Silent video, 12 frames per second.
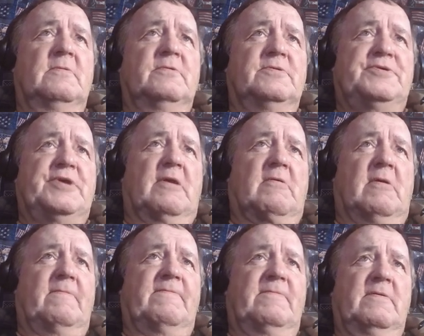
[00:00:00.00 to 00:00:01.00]
sheriff.
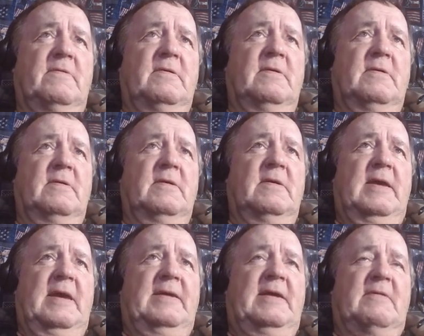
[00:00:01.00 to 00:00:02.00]

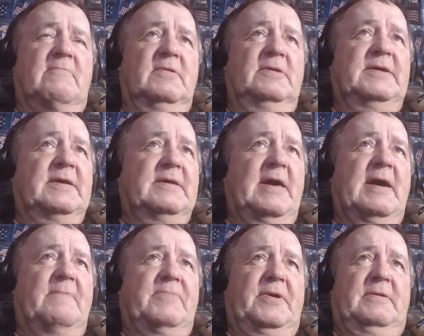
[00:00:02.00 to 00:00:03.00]
And that really did happen.